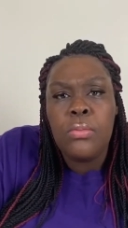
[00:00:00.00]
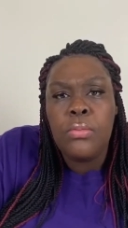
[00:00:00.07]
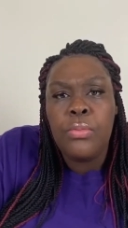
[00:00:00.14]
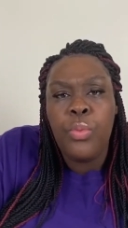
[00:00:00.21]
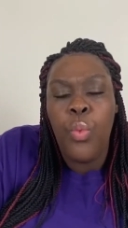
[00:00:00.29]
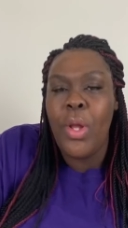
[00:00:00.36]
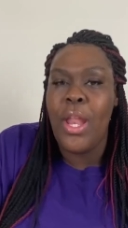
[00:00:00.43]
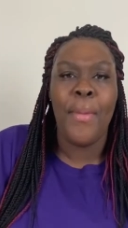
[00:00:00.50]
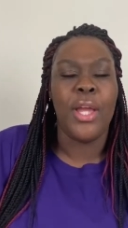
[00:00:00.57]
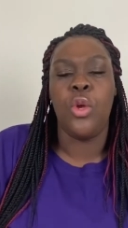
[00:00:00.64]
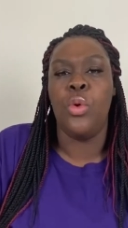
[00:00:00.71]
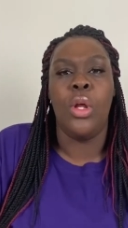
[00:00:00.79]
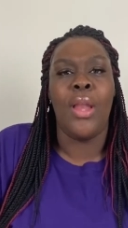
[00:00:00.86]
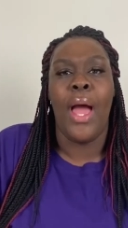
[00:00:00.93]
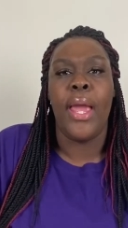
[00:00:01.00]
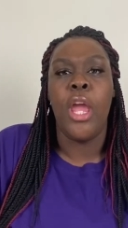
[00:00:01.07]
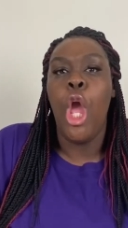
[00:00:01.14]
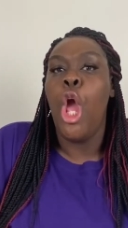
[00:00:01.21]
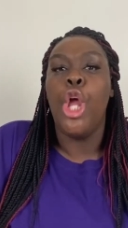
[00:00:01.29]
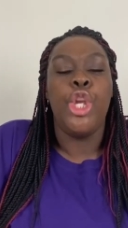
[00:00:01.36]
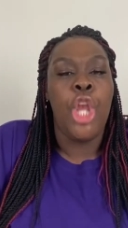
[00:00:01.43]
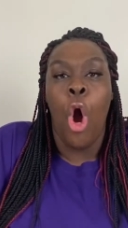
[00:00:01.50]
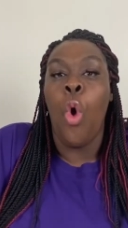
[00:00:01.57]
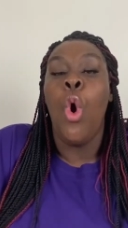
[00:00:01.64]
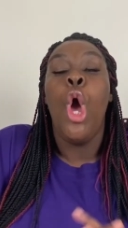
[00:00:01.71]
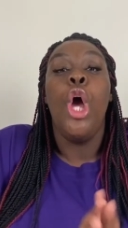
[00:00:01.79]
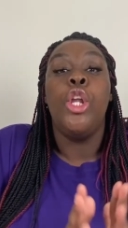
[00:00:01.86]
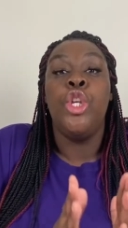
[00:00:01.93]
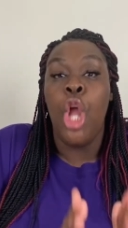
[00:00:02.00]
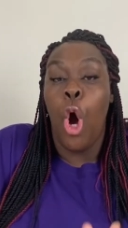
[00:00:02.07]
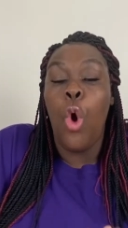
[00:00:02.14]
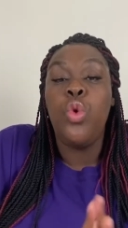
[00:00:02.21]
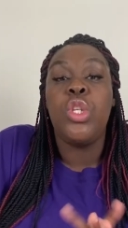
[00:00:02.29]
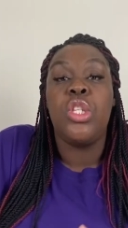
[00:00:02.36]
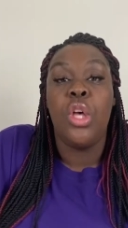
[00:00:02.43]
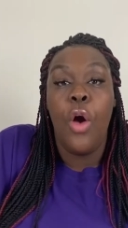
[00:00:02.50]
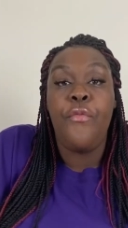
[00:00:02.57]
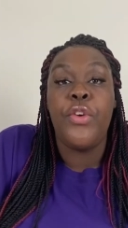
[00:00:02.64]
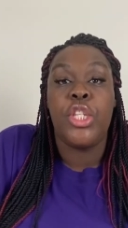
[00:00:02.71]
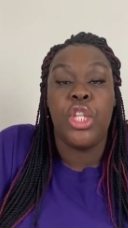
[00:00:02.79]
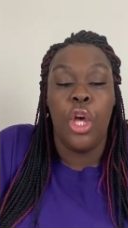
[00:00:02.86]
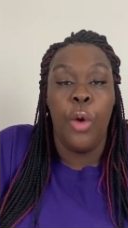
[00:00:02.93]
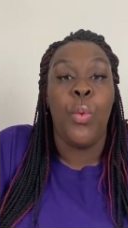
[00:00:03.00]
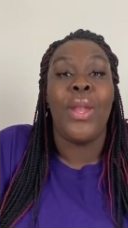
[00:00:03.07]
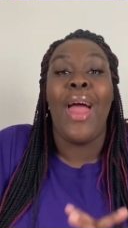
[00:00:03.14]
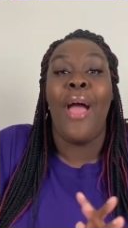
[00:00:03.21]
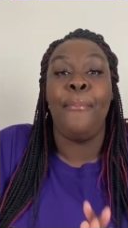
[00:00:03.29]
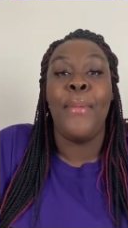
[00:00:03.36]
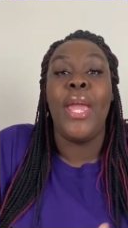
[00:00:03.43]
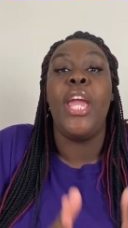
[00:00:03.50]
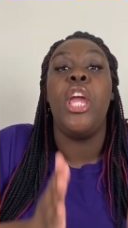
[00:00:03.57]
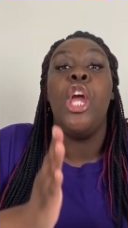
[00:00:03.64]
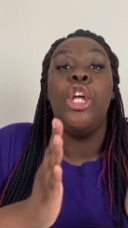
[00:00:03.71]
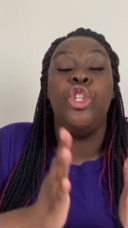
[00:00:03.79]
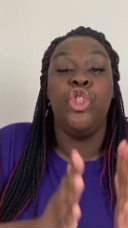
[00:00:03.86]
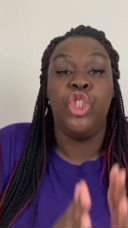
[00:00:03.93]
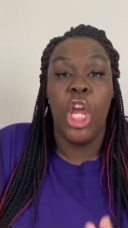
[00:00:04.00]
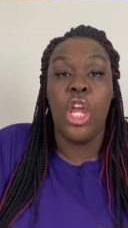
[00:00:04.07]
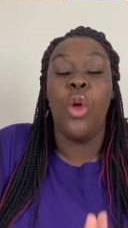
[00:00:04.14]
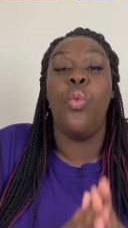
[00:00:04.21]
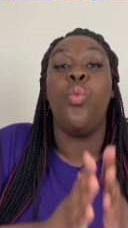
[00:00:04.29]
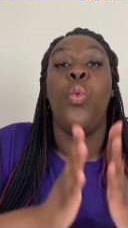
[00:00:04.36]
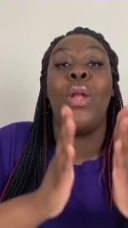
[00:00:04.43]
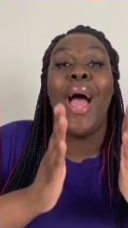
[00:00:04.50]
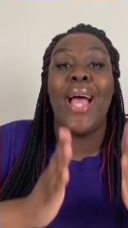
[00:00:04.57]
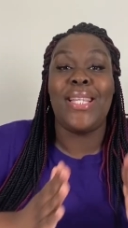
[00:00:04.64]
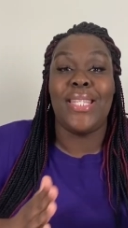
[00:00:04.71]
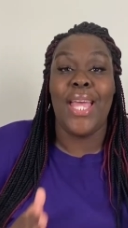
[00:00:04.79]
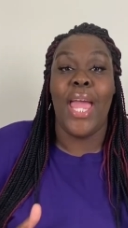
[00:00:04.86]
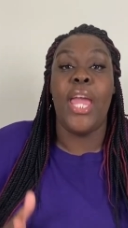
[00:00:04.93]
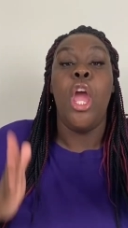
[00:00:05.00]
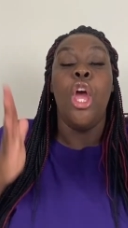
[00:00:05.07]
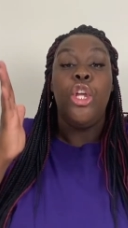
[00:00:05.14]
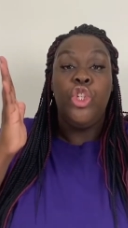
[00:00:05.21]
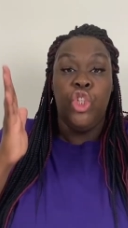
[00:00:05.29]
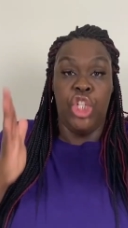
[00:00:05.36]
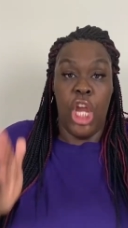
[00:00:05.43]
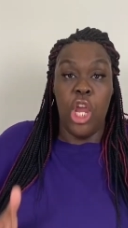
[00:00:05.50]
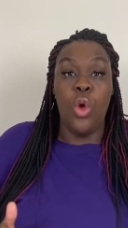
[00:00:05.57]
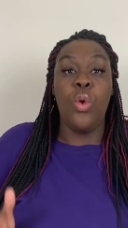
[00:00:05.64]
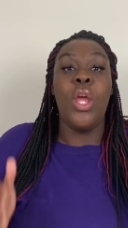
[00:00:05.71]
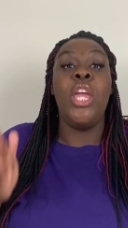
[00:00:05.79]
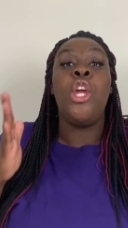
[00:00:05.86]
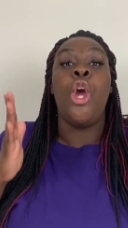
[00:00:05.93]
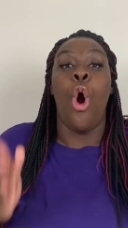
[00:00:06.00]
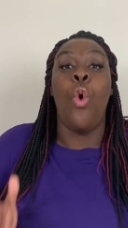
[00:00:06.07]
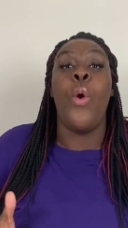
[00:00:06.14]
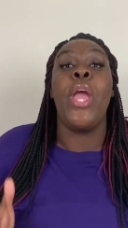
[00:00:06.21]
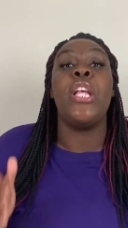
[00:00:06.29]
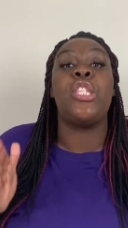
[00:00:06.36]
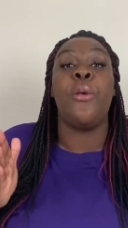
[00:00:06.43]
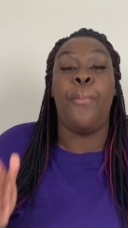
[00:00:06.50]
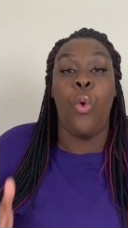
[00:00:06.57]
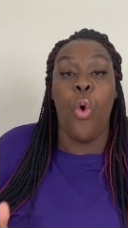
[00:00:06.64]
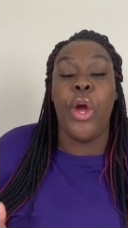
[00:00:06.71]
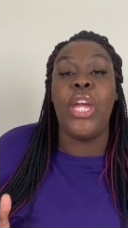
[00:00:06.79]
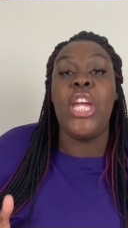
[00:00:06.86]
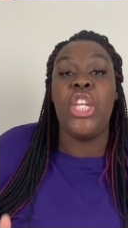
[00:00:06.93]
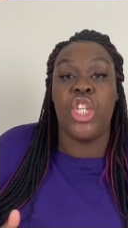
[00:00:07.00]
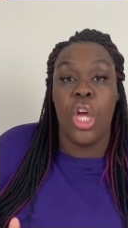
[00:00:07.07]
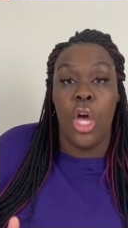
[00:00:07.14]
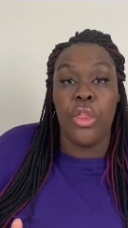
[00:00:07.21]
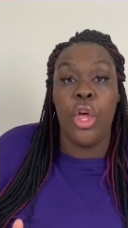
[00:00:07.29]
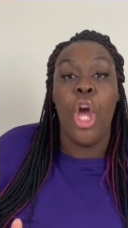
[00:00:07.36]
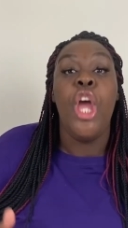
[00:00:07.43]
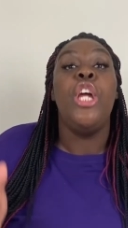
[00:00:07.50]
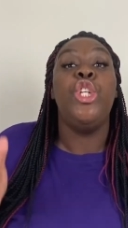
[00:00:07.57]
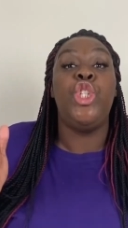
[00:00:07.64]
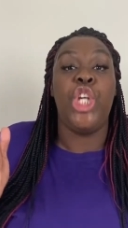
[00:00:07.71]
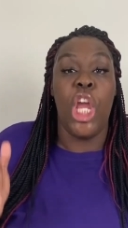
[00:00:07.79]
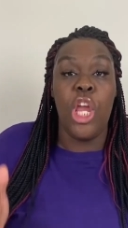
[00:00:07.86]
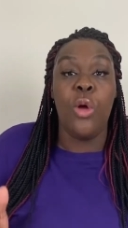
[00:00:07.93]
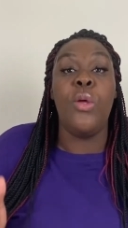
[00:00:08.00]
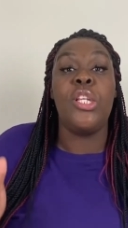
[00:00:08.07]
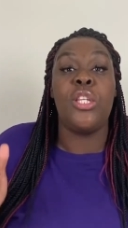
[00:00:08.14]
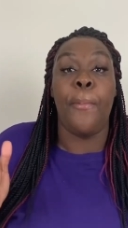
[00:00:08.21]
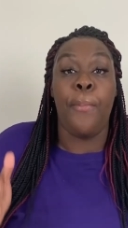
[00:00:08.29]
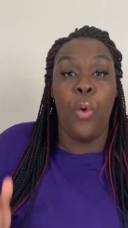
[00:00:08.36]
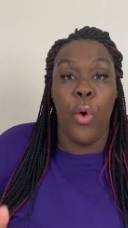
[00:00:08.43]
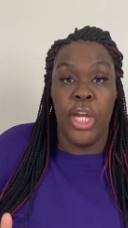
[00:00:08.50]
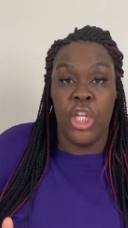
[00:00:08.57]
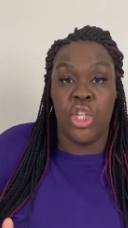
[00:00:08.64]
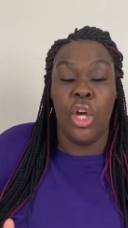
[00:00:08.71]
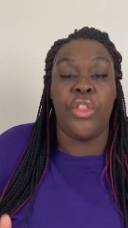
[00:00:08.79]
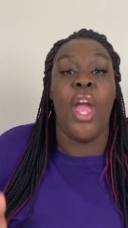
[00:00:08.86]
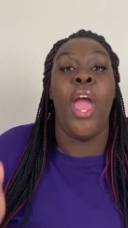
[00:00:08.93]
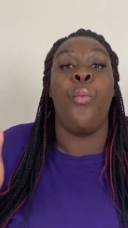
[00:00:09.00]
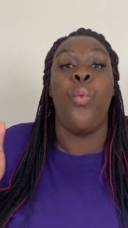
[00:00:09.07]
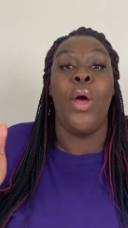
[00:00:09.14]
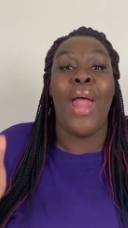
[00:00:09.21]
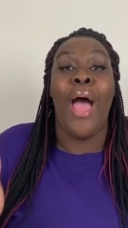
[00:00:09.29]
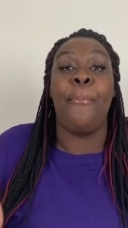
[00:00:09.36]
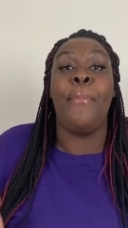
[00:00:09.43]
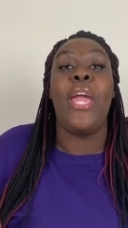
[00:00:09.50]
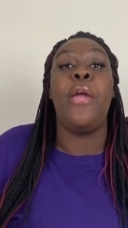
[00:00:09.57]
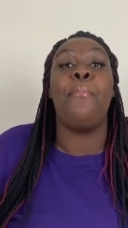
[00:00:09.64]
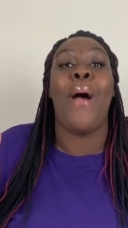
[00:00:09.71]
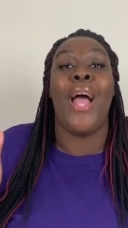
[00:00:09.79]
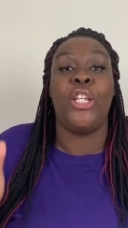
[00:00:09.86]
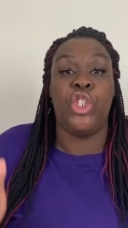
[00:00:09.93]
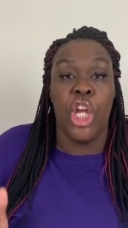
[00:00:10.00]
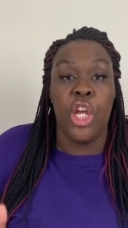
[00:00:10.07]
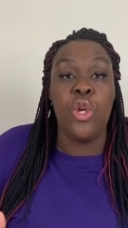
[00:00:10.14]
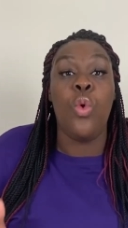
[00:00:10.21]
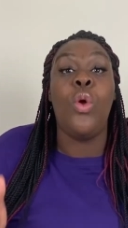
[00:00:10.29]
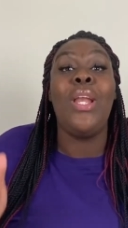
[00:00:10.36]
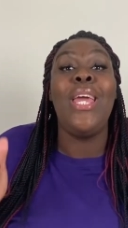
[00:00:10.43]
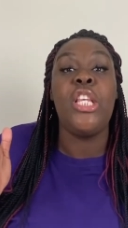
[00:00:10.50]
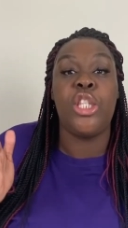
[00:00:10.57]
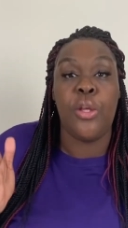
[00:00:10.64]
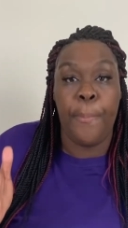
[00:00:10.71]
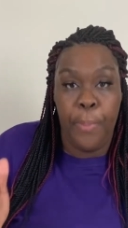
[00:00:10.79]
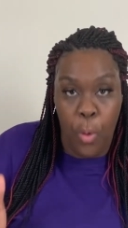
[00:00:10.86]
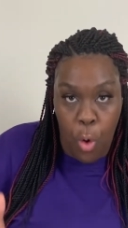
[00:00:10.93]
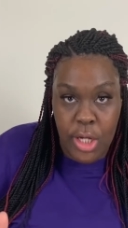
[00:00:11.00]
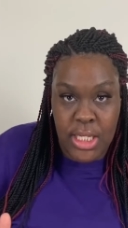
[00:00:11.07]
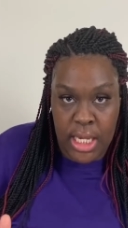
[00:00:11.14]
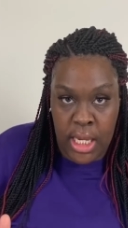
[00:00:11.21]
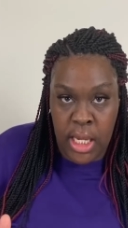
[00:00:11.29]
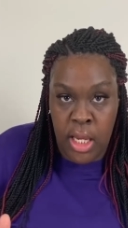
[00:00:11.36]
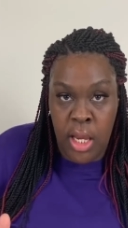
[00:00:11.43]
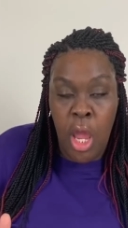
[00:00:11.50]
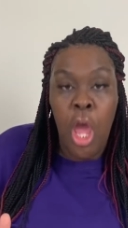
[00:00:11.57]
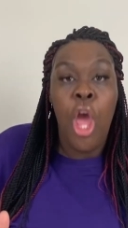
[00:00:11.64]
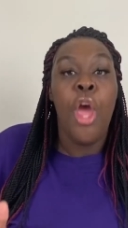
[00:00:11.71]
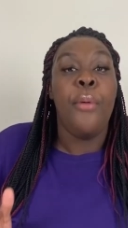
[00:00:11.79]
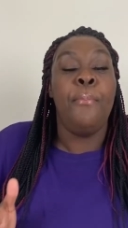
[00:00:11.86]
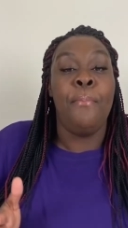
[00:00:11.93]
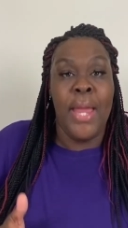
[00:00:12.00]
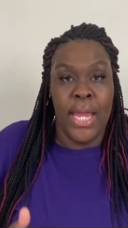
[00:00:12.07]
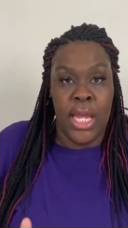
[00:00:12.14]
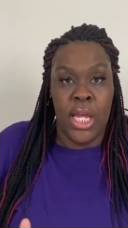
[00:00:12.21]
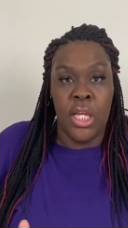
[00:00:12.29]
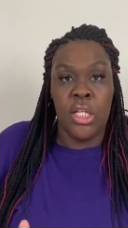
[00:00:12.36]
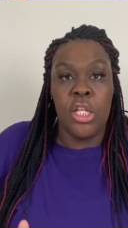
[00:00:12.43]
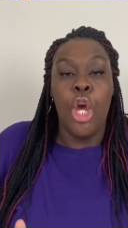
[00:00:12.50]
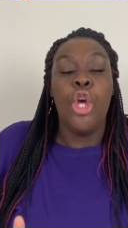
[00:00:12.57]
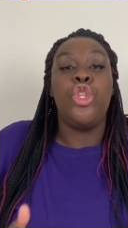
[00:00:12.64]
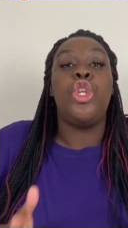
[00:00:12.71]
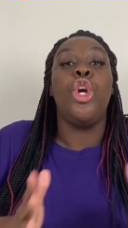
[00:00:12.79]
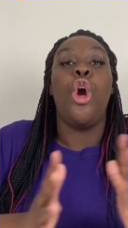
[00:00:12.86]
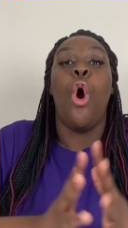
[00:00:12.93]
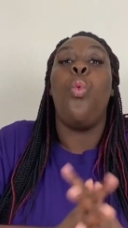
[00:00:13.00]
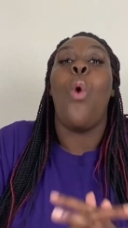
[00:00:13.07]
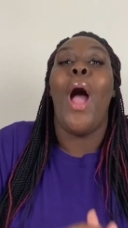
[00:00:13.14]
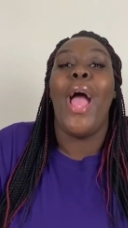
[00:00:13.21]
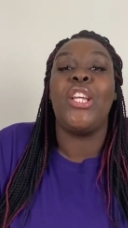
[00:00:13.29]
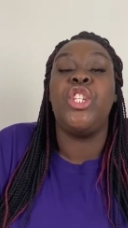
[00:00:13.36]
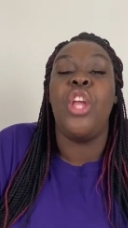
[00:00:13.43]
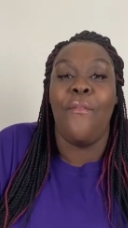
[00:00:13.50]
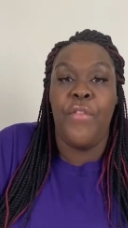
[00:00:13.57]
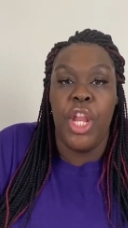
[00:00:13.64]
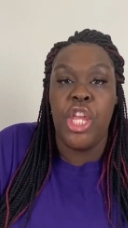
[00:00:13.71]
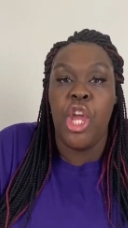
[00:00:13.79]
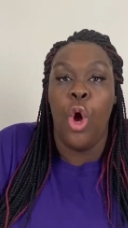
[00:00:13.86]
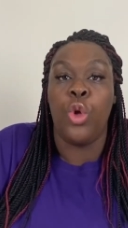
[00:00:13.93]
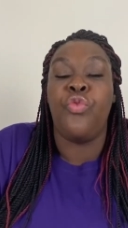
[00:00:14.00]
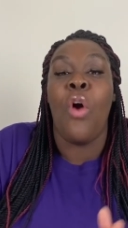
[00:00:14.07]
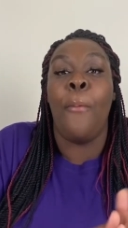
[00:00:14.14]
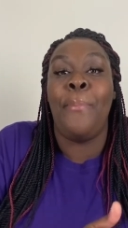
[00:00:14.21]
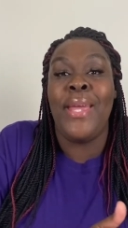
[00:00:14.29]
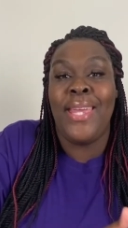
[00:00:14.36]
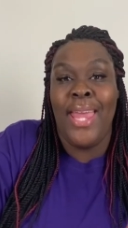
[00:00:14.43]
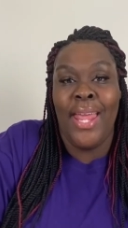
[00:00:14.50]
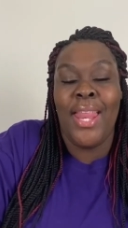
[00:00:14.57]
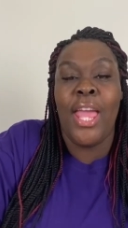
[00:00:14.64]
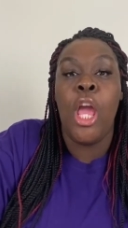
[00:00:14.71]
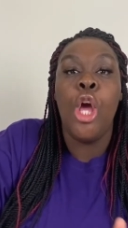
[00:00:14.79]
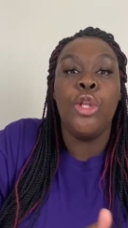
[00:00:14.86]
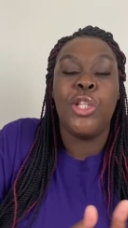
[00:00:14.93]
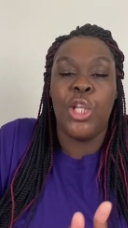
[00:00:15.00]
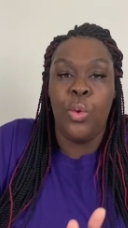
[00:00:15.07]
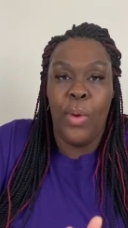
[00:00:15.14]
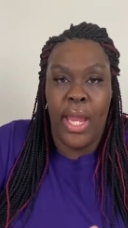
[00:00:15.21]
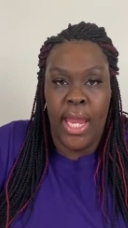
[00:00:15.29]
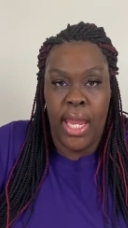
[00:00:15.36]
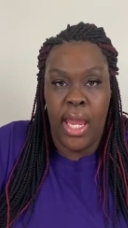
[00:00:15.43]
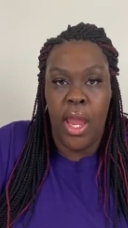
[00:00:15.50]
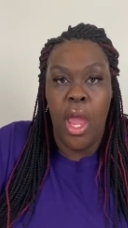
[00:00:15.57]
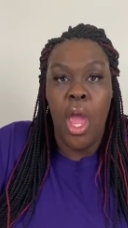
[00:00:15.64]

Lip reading: What that make you look like? No sub for sub. When I say genuinely go and support each other, genuinely support each other. And what I mean by genuinely supporting means to go watch their videos from beginning to end.